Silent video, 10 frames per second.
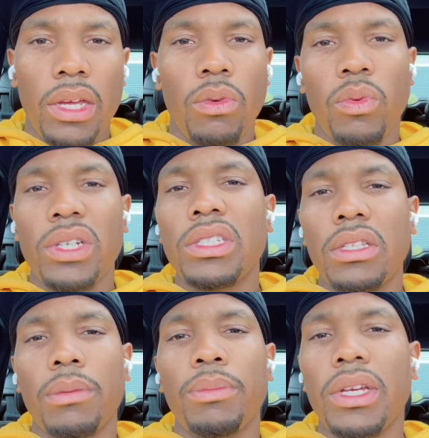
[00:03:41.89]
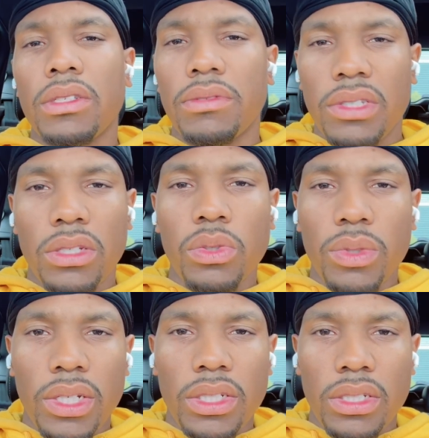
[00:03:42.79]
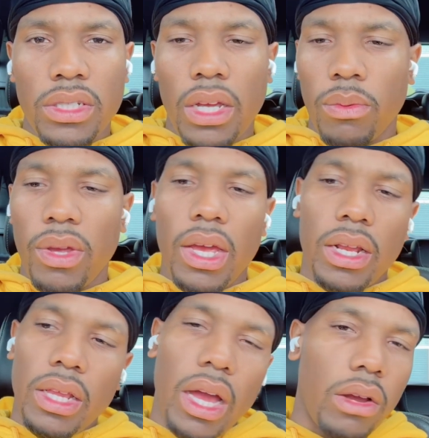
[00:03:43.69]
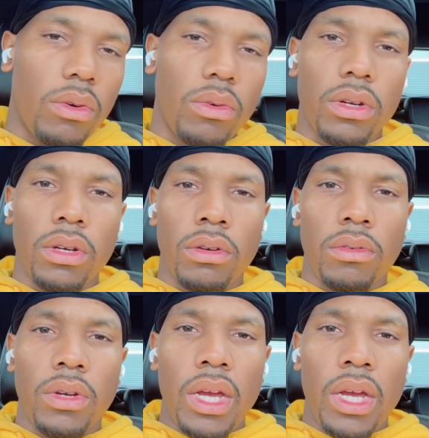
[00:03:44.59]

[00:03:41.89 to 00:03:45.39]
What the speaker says: it wasn't the best of situations. Like, we had a lot going on.